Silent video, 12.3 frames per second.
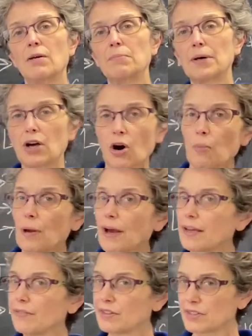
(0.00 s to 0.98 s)
But go
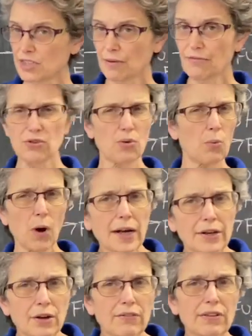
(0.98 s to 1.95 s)
back even a step further. Why
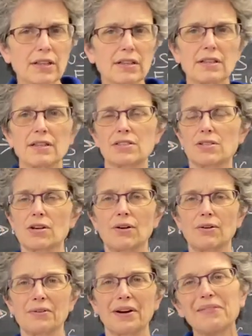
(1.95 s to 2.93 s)
do you have the kidney
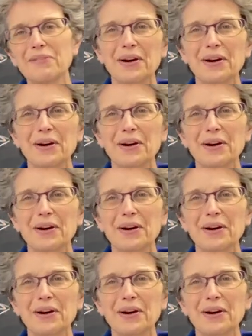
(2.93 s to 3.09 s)
stone, right?